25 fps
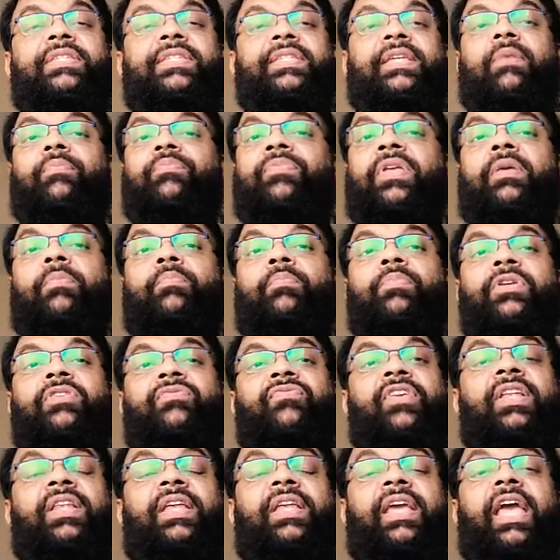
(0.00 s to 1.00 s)
something
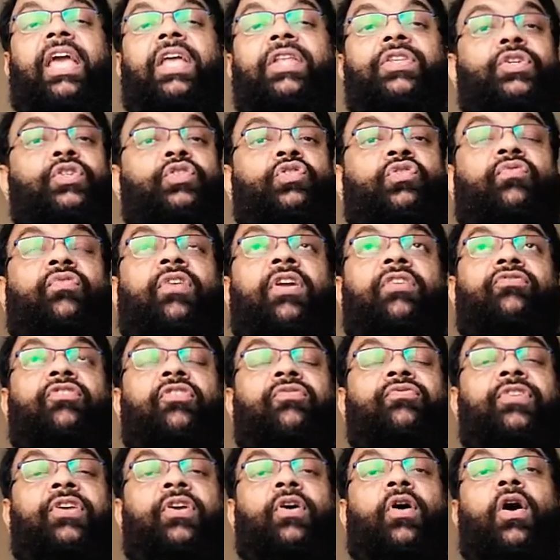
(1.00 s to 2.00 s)
between 80 to
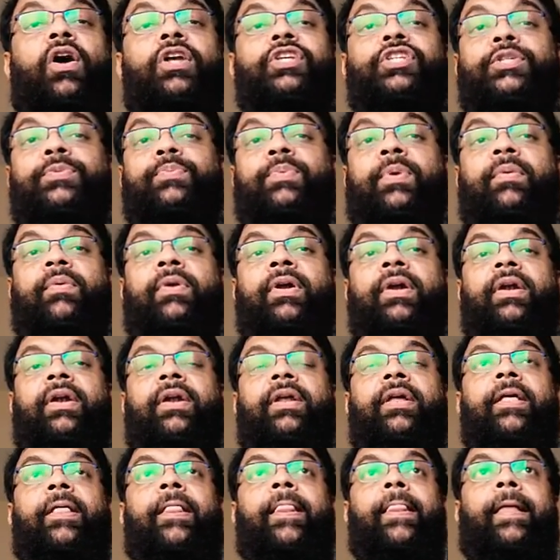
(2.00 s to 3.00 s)
150
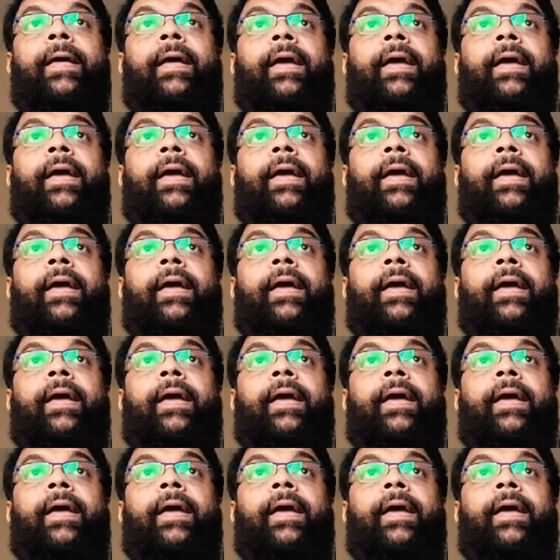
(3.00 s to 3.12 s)
horsepower.